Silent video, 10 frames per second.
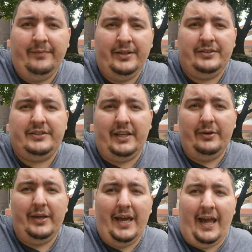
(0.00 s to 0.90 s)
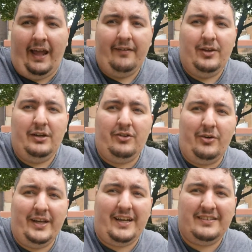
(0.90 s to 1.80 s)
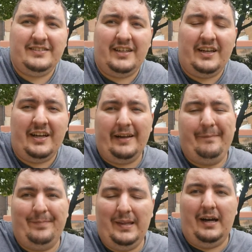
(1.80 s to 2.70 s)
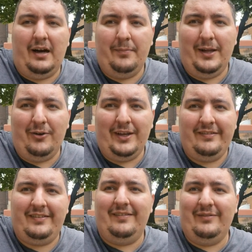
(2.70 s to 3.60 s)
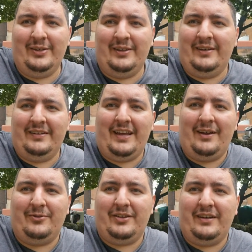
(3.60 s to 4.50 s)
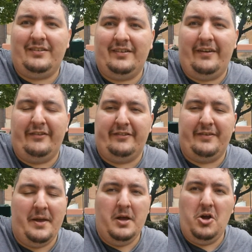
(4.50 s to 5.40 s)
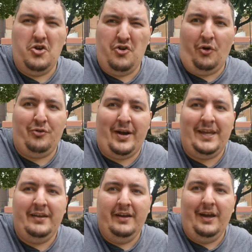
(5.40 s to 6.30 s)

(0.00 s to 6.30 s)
So yeah, Doncaster, I'll be honest, the town centre's not great.